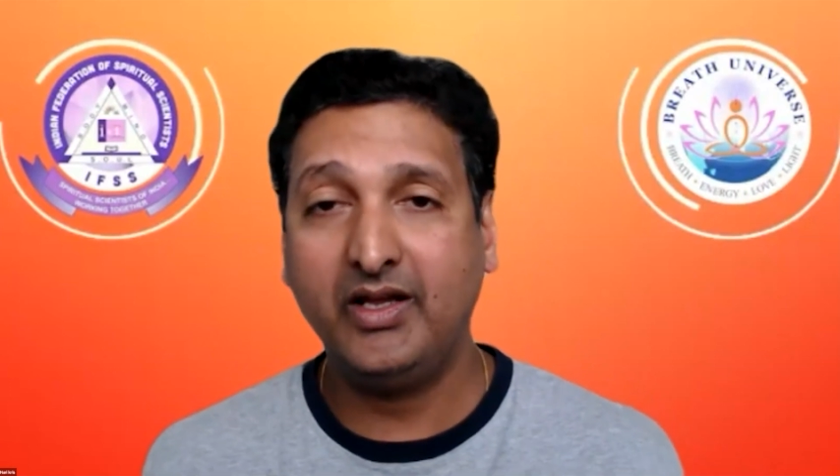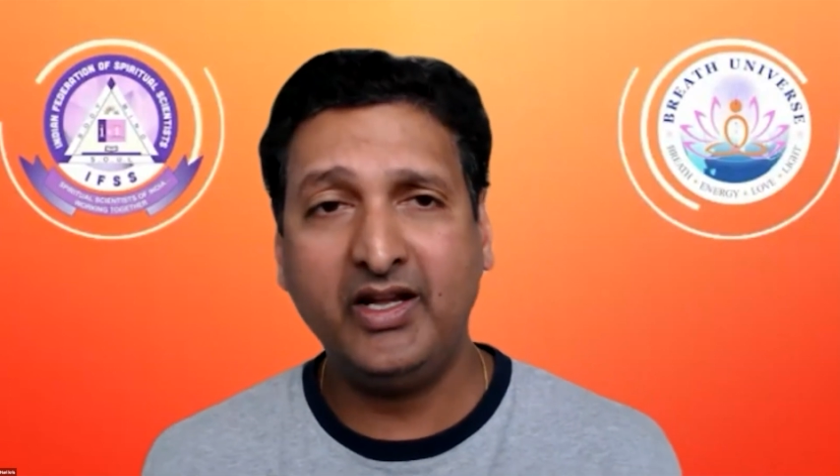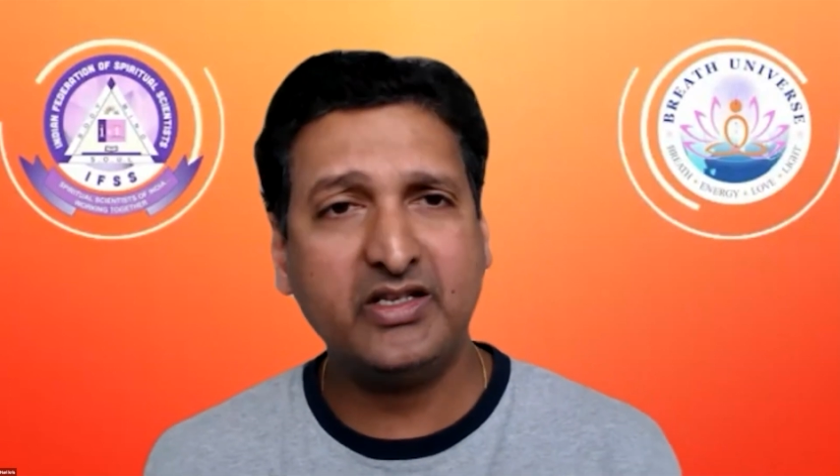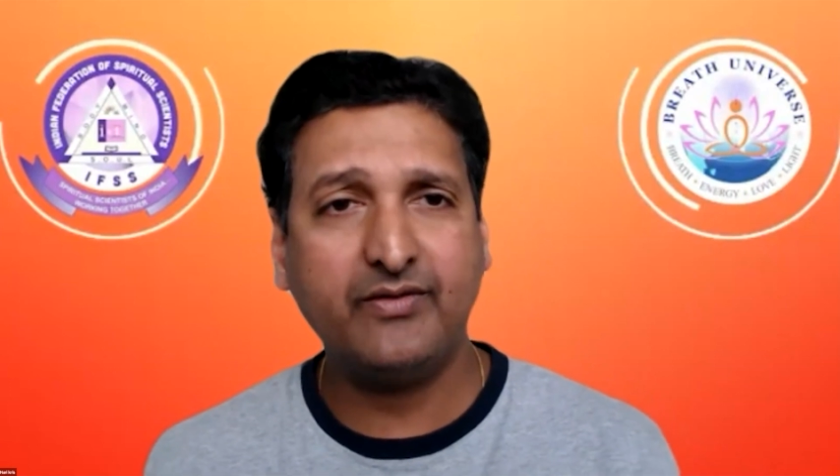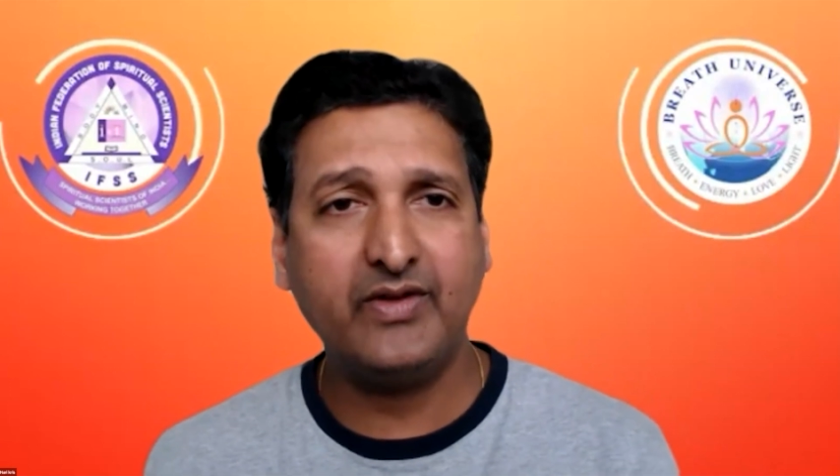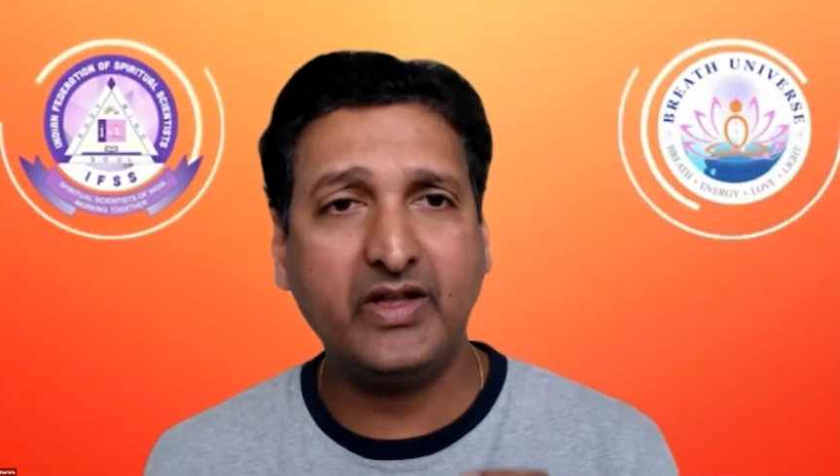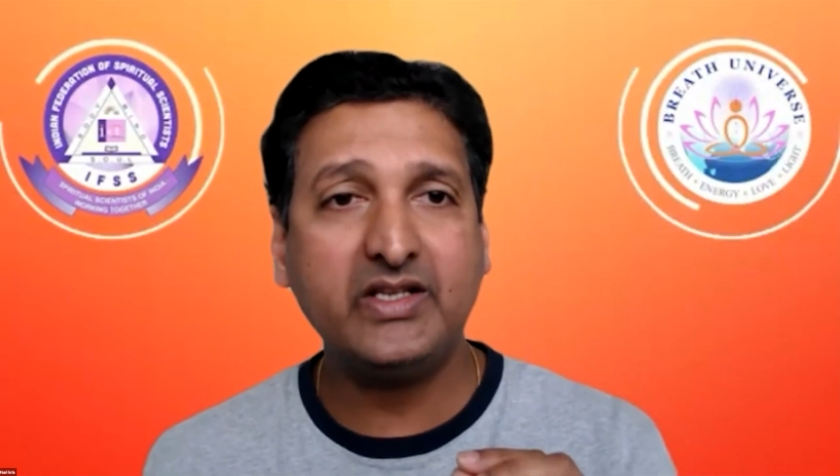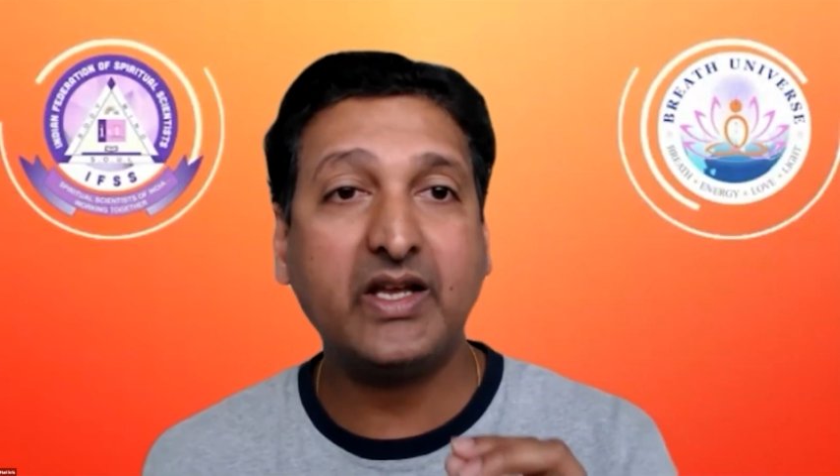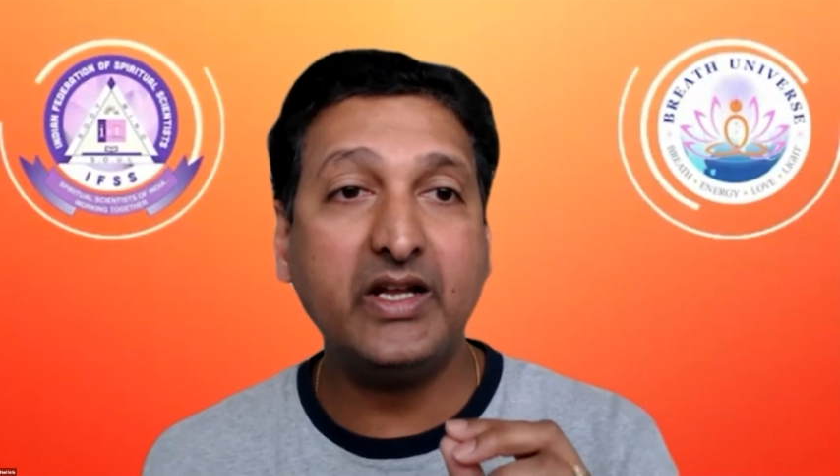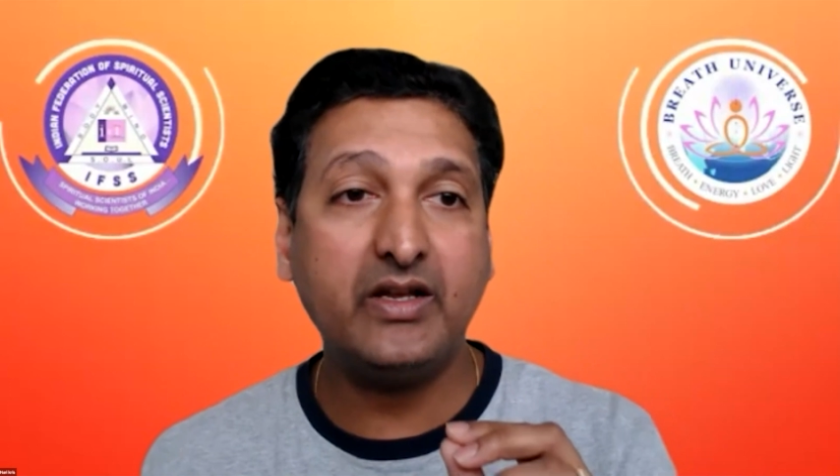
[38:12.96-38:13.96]
It is a very
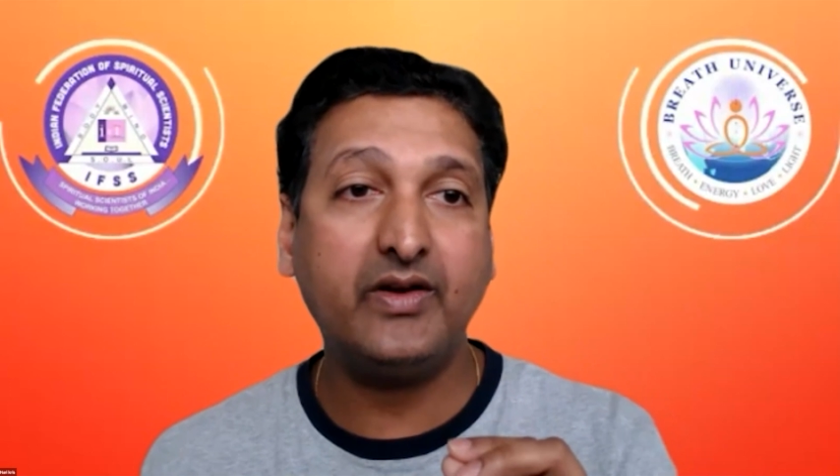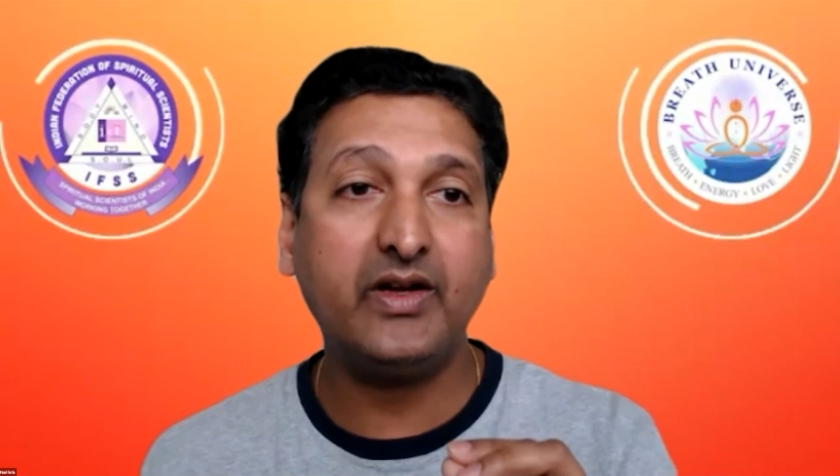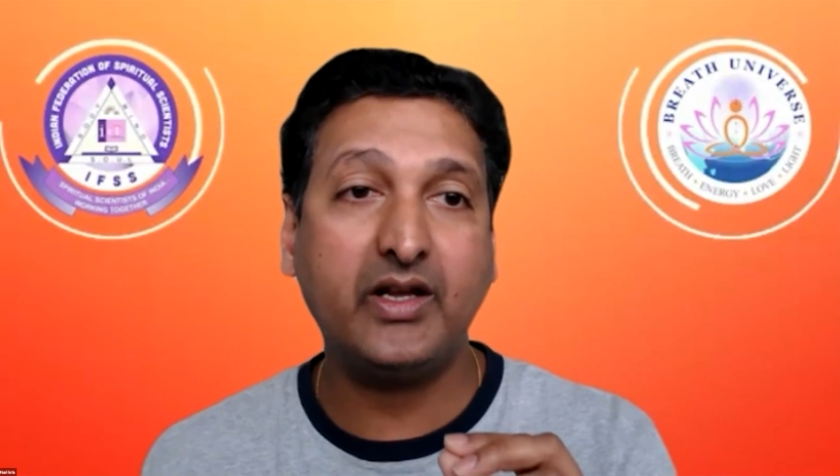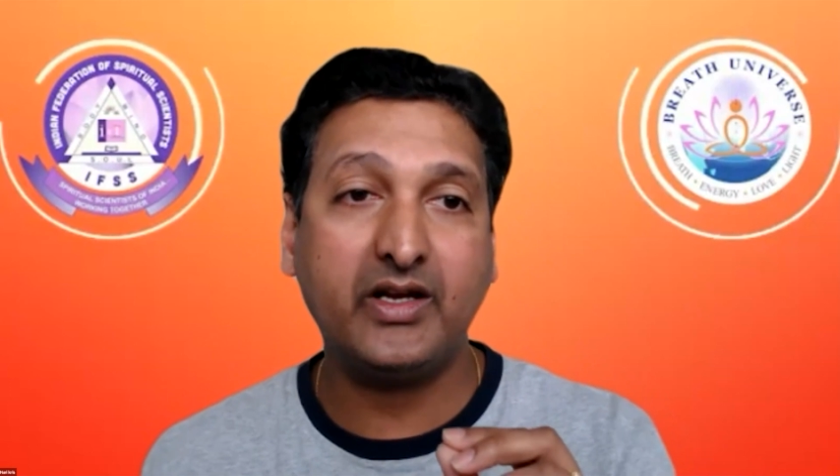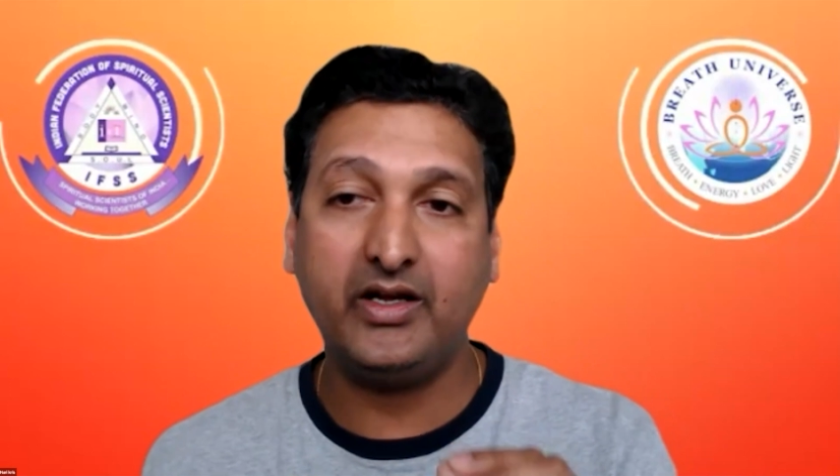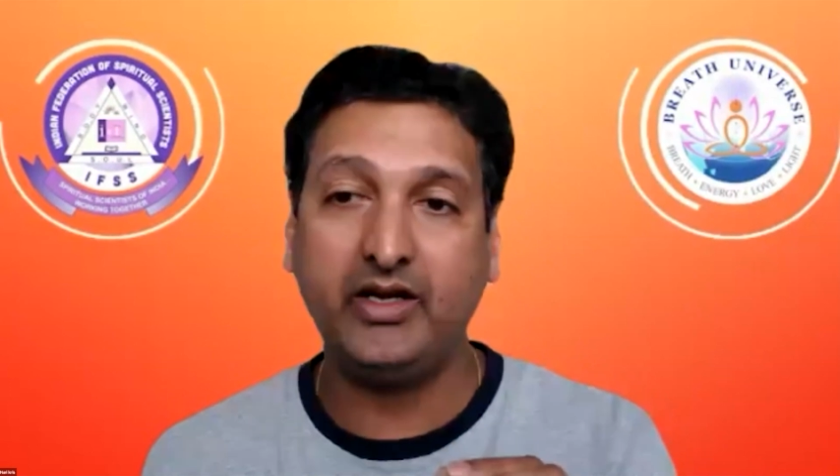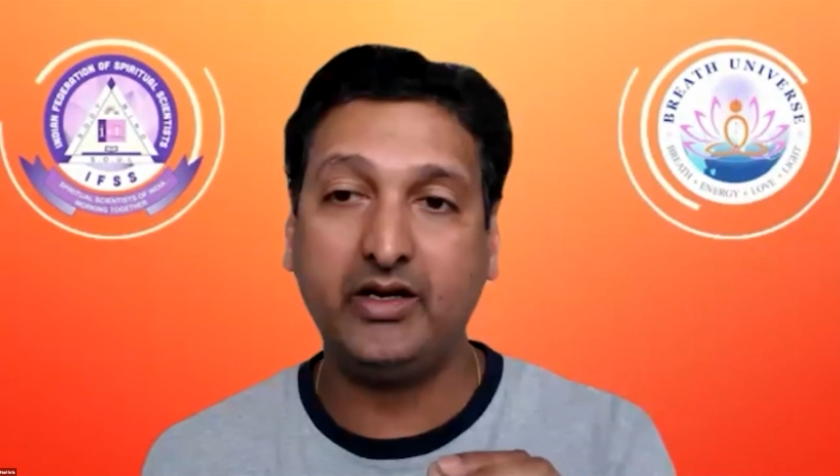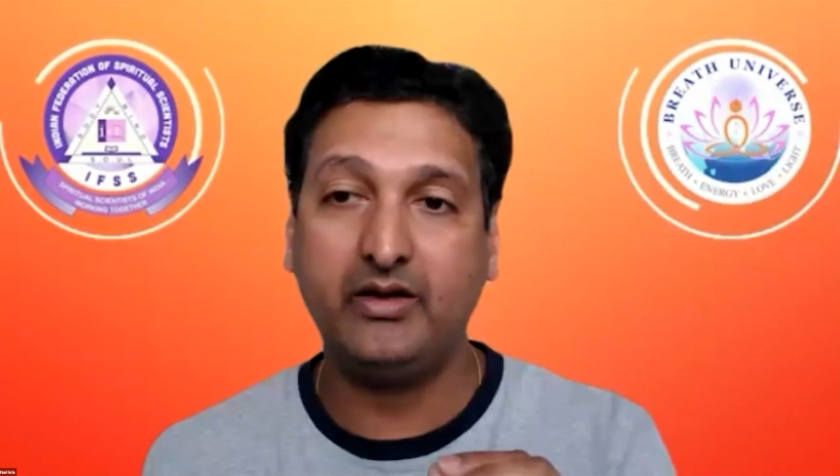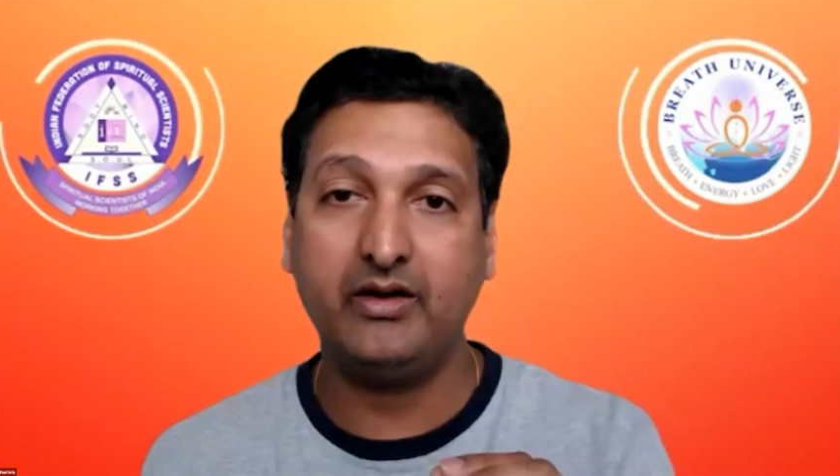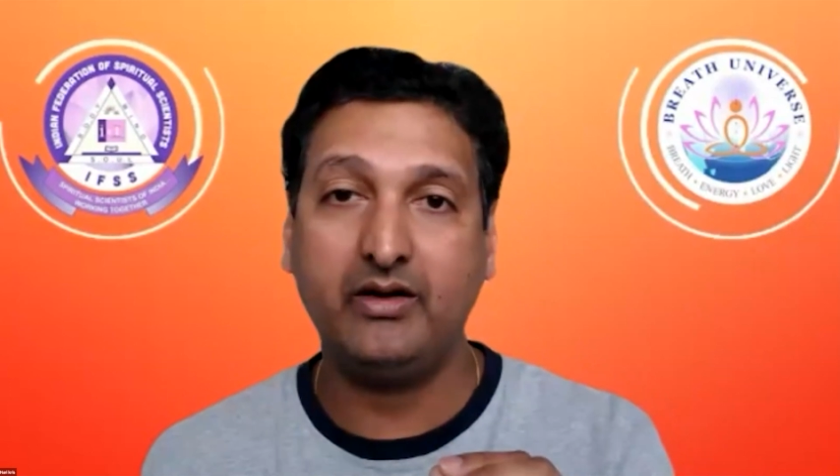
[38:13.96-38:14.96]
scientific technique